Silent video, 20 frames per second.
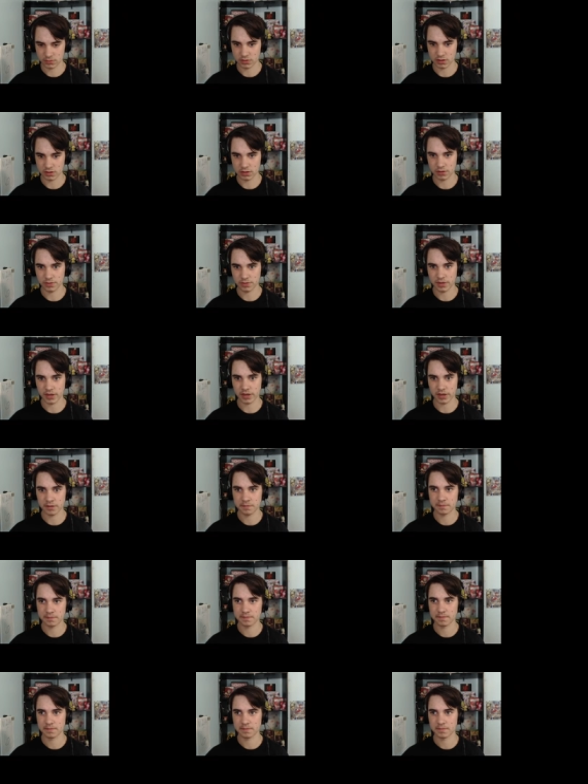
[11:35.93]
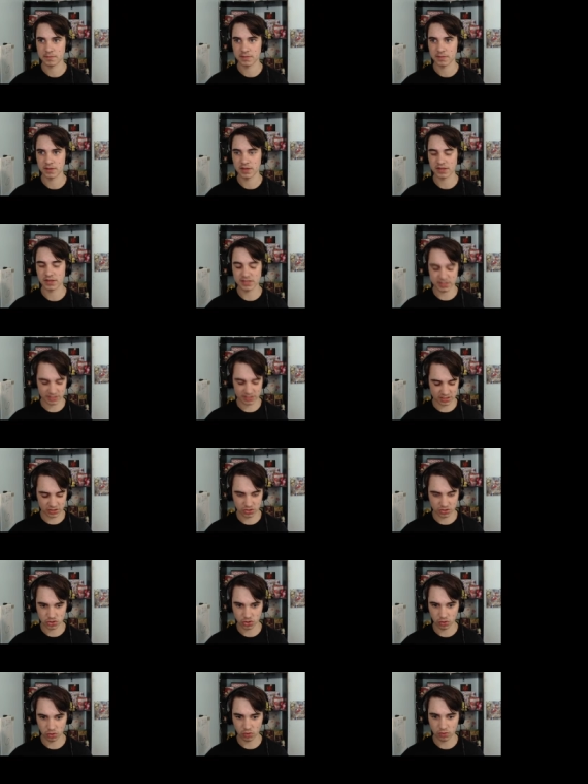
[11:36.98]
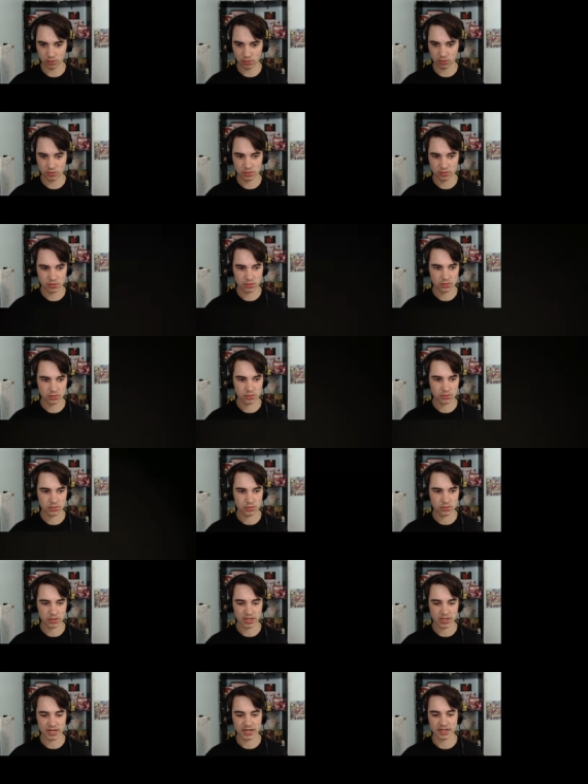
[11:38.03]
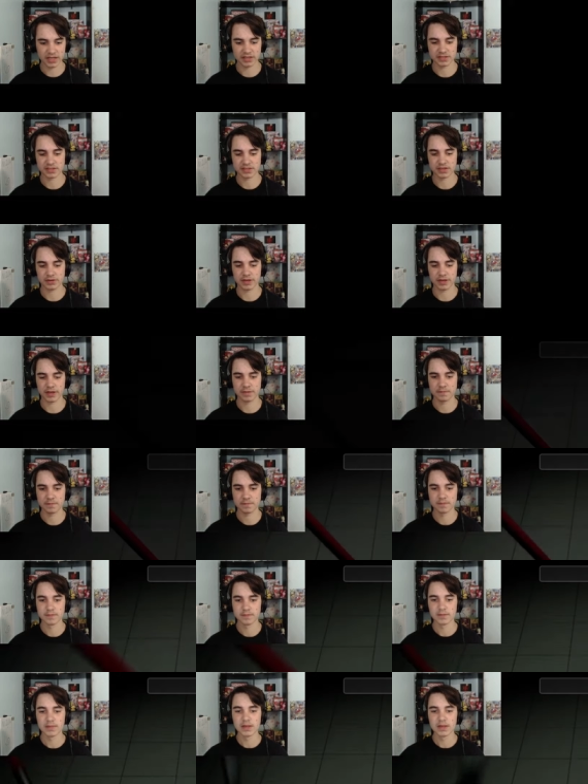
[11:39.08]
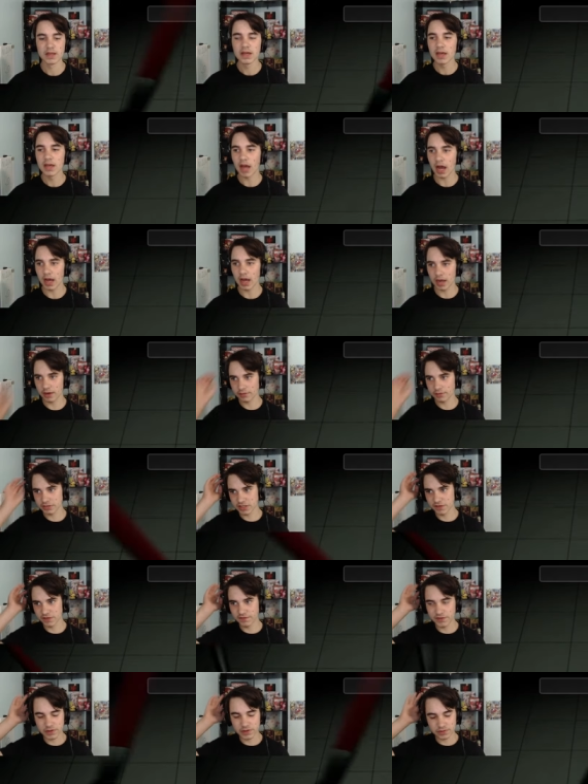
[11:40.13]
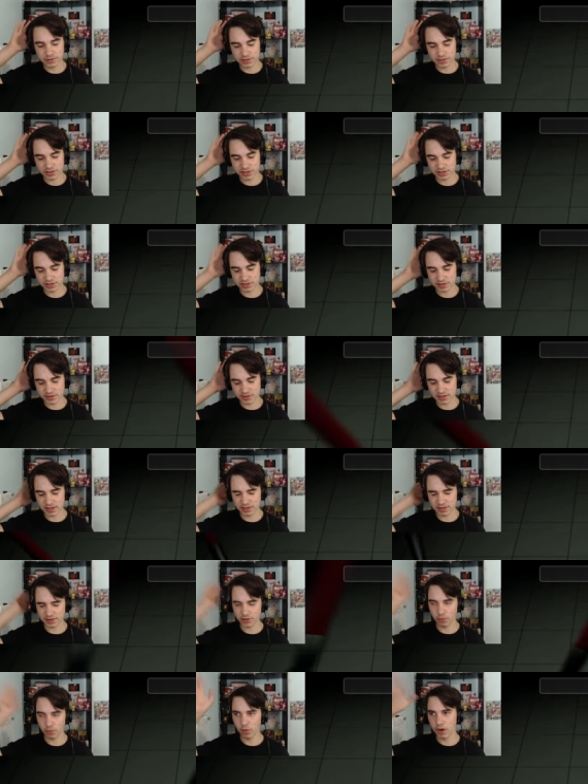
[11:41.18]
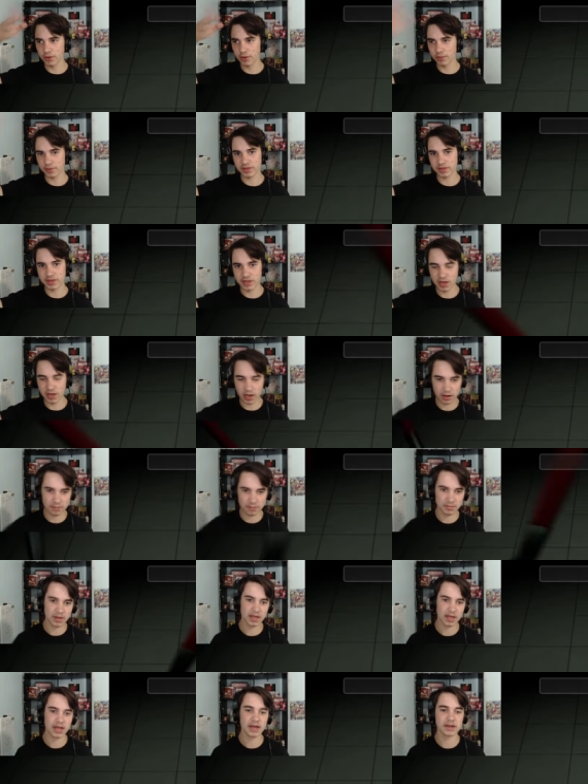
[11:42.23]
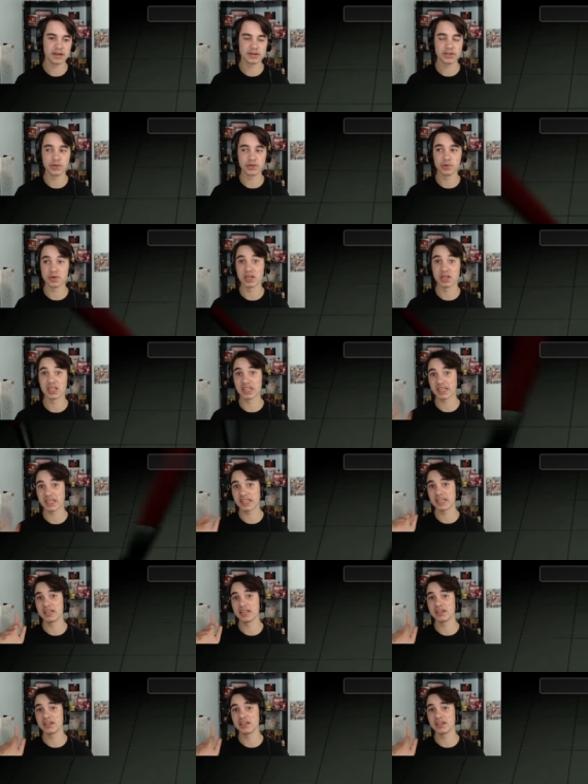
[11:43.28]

Okay. Is it control? It is. Okay. I, I was confused because the one with Yum had you clicking